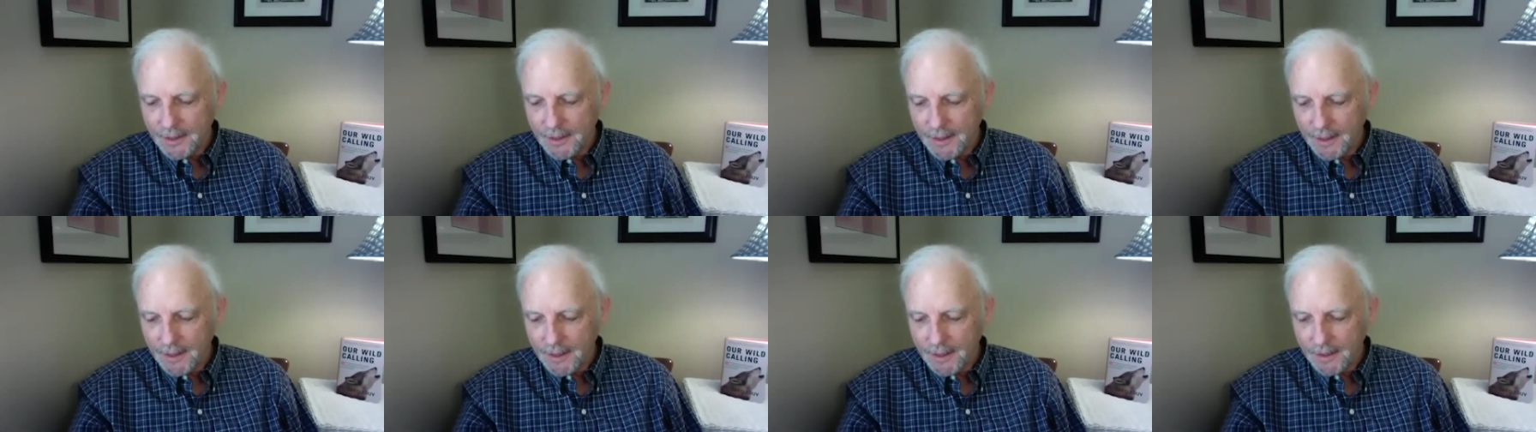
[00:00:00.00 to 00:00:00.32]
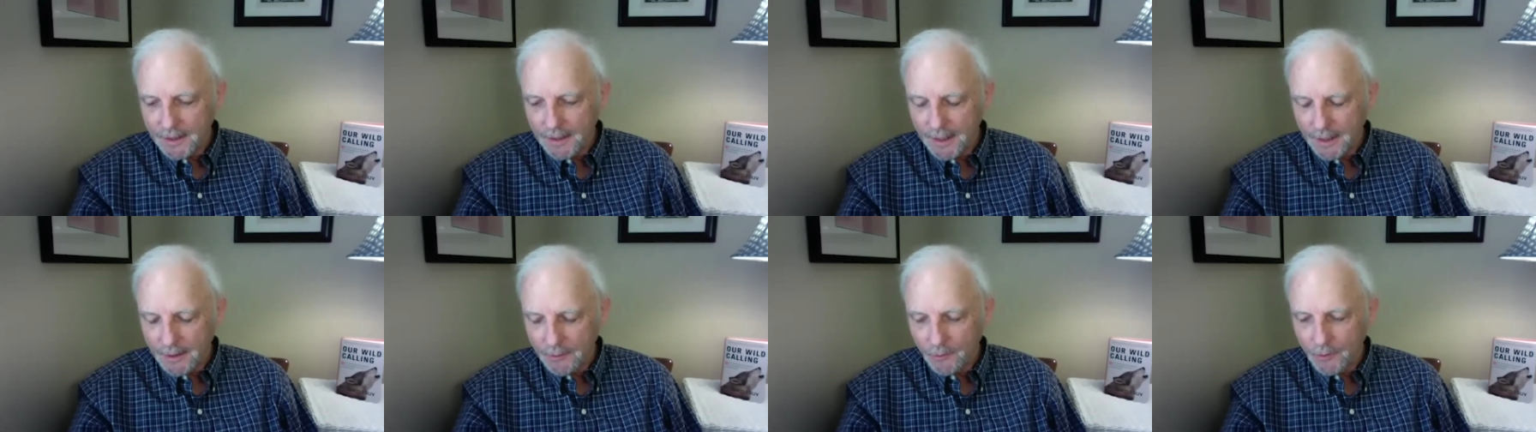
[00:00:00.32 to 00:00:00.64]

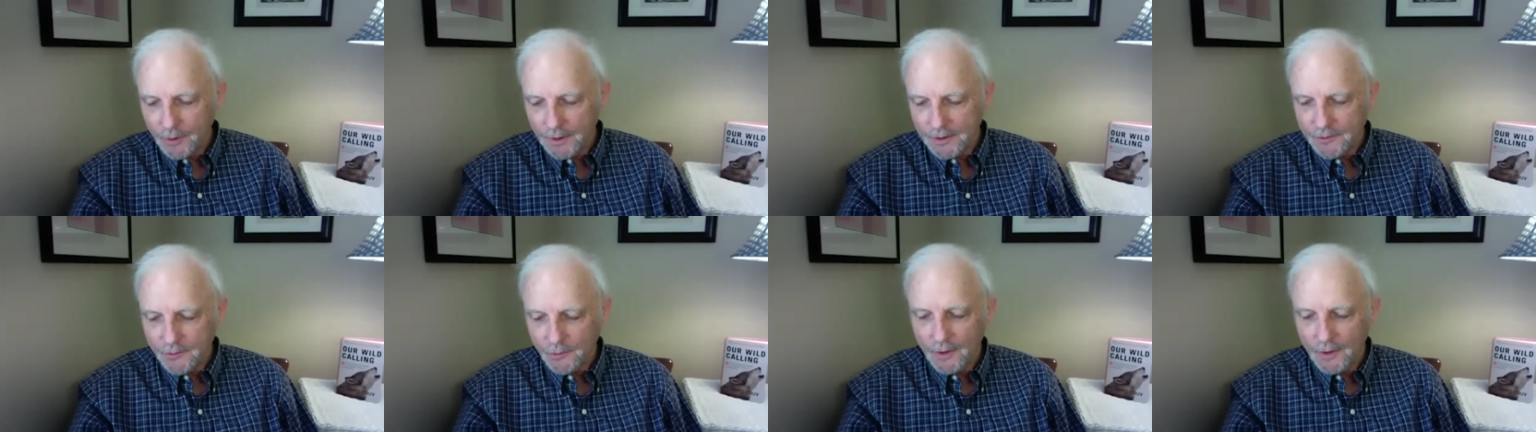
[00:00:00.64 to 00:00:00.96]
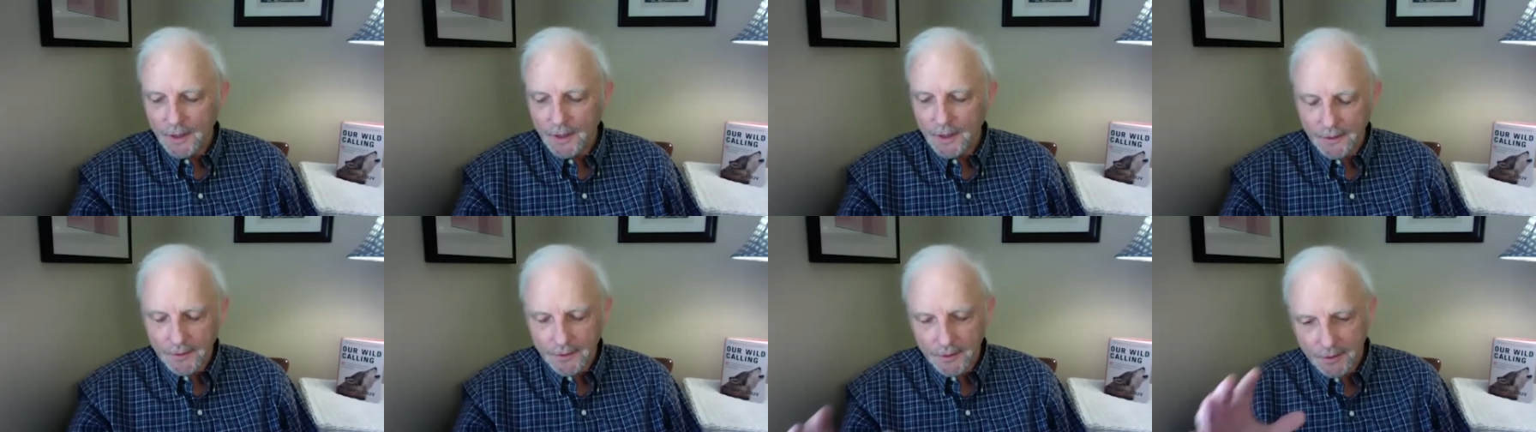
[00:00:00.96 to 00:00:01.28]
it was
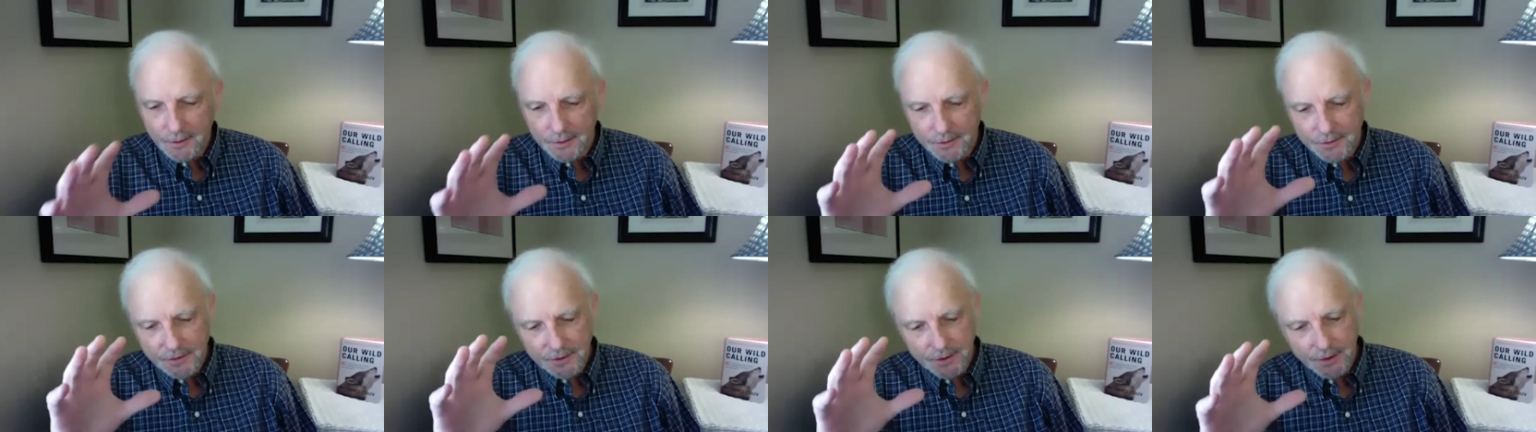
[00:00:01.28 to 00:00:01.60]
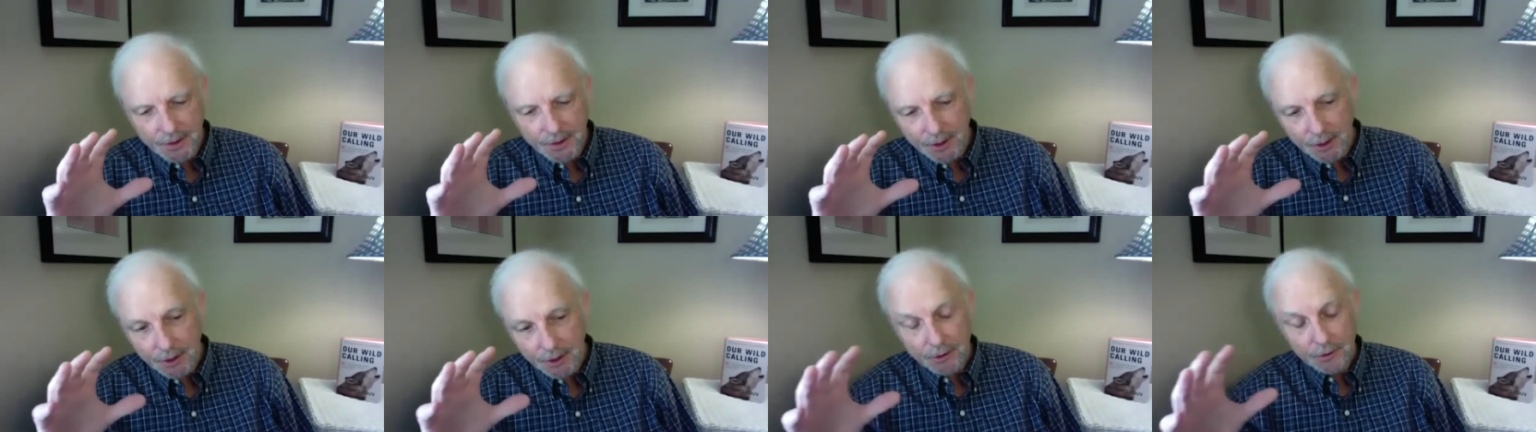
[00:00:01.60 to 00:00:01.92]
one of those
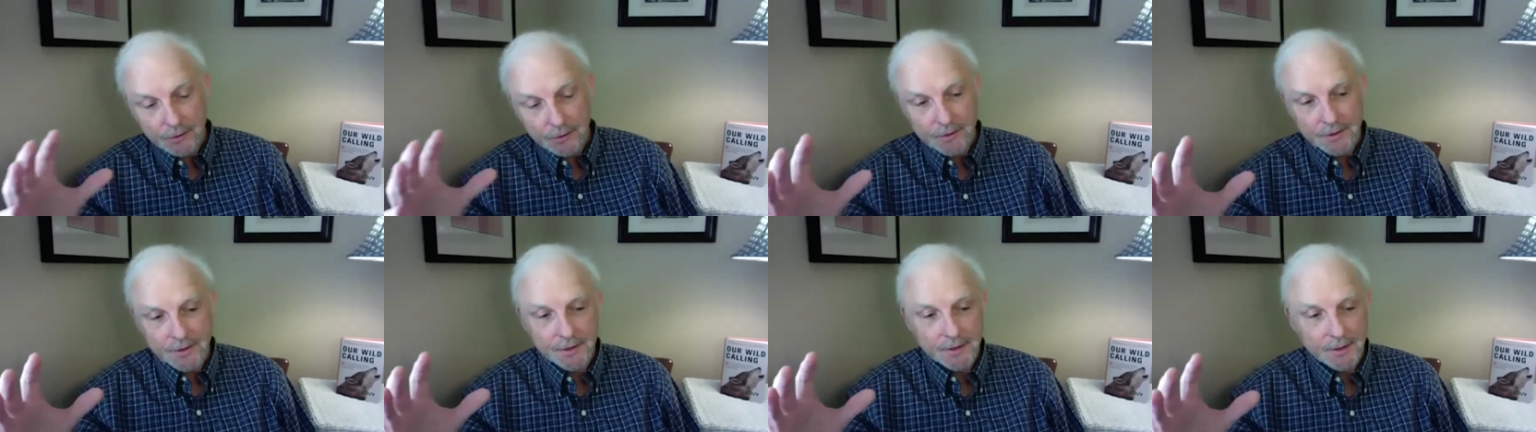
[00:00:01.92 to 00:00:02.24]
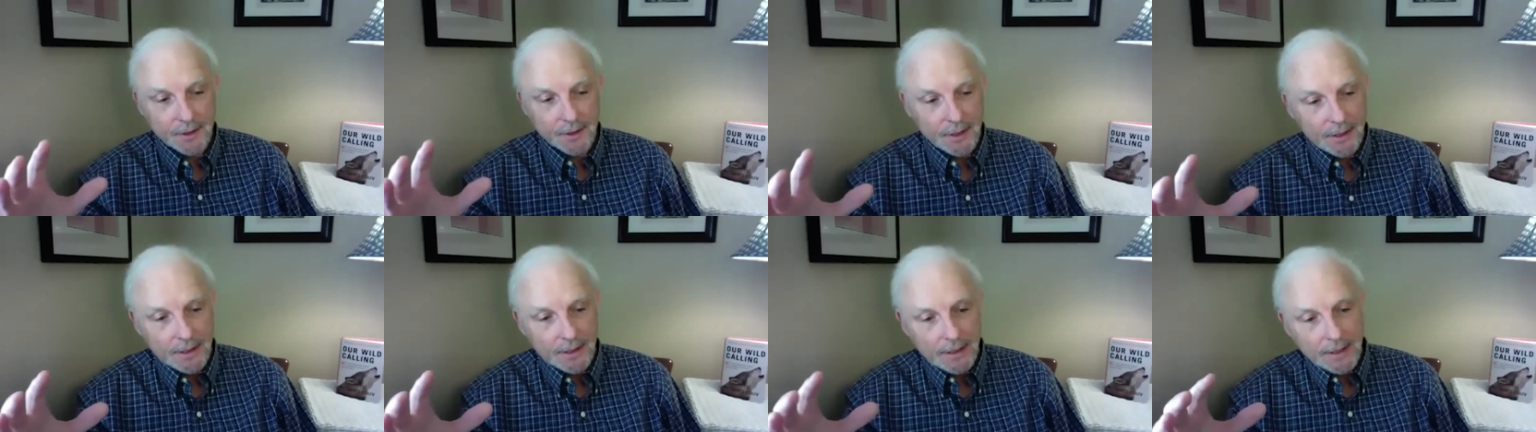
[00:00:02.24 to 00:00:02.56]
huge